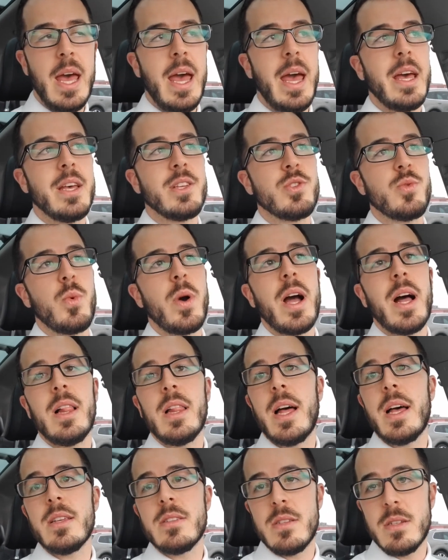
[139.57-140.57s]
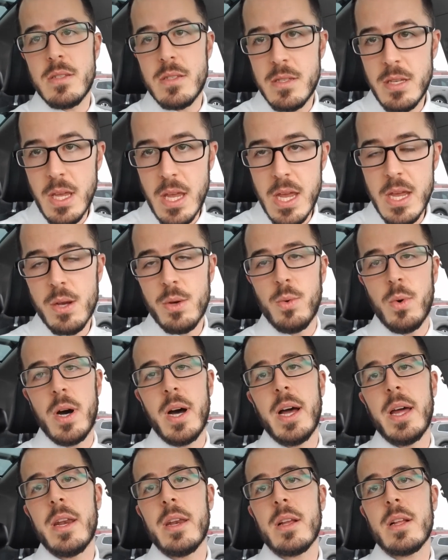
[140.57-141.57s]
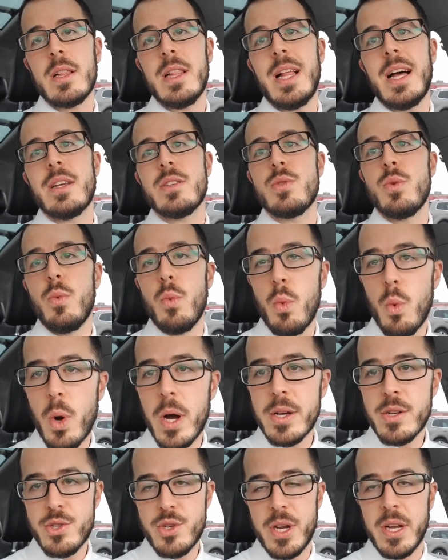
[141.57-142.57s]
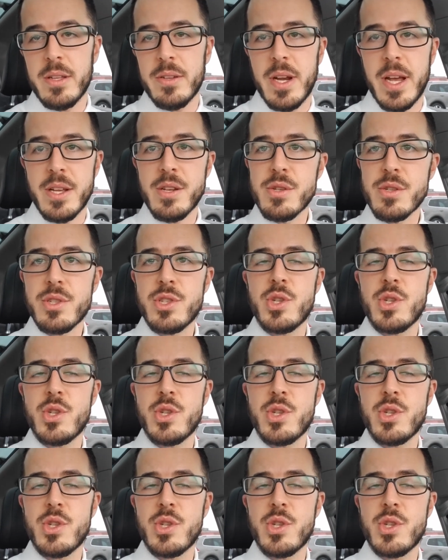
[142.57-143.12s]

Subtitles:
as well as the Tiguan Class 1 trailer hitches.